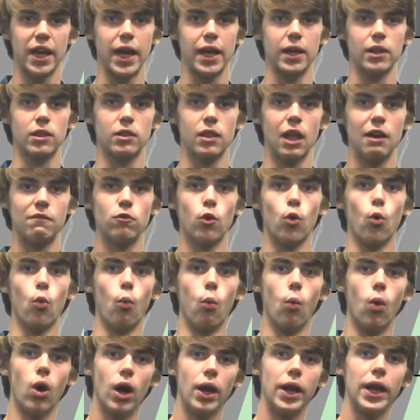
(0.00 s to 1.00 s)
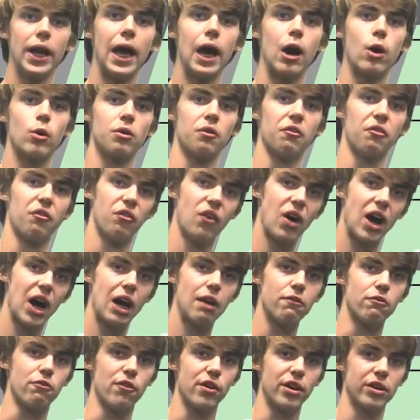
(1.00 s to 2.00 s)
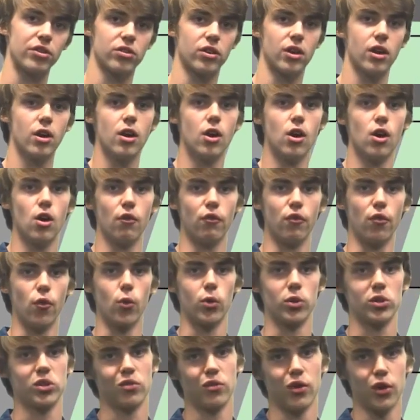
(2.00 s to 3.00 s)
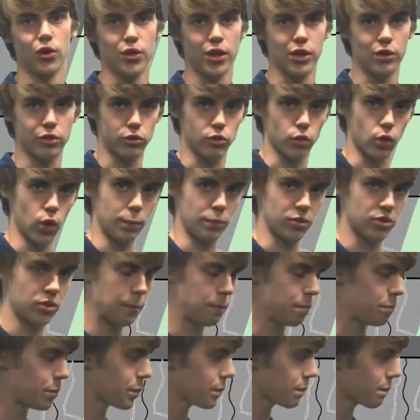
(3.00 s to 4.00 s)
a level 1 out of 5 risk for severe thunderstorms.